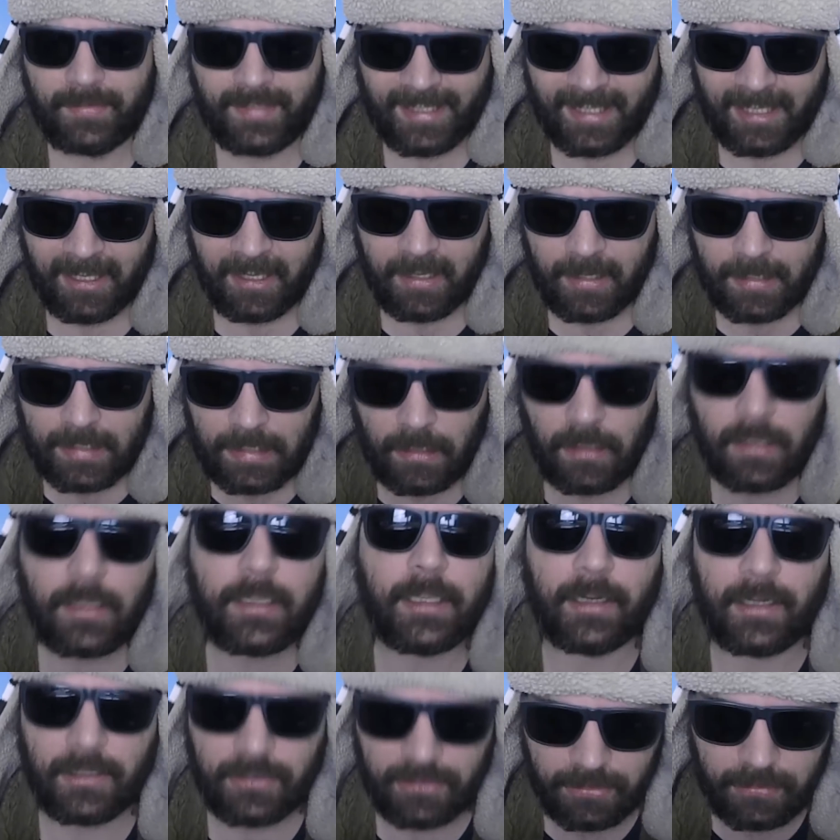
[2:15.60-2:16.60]

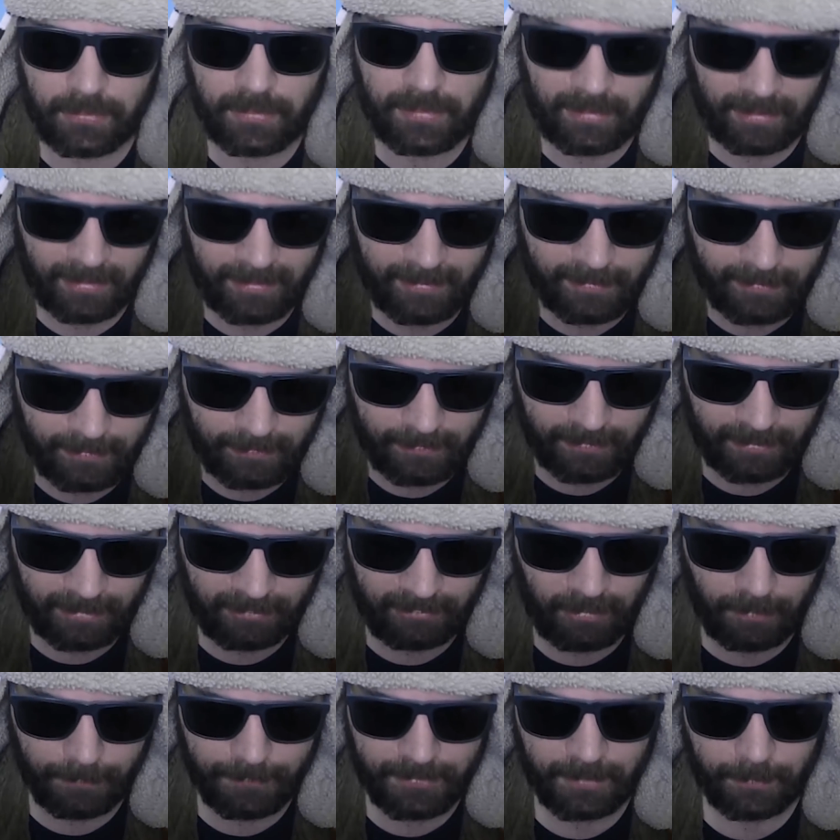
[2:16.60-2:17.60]
Can I
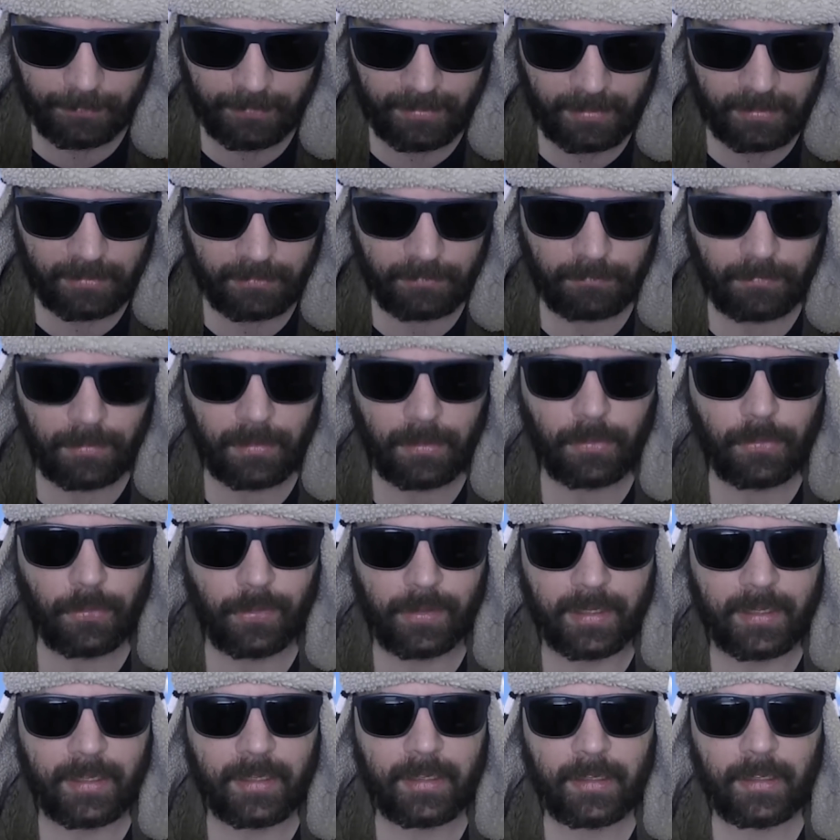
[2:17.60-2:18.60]
clear up something real
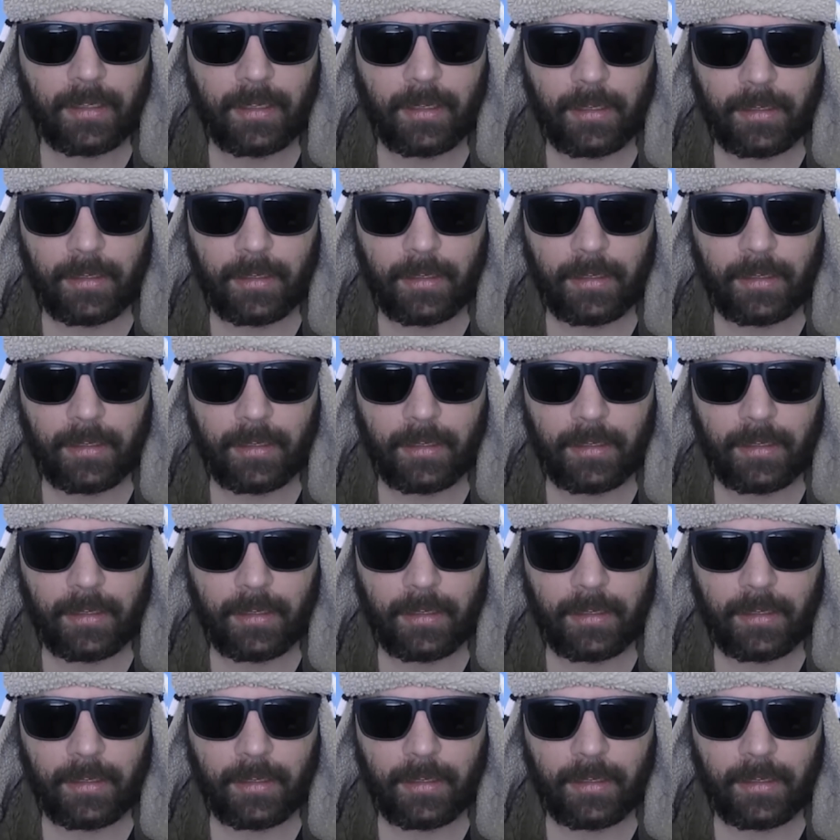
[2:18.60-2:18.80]
quick?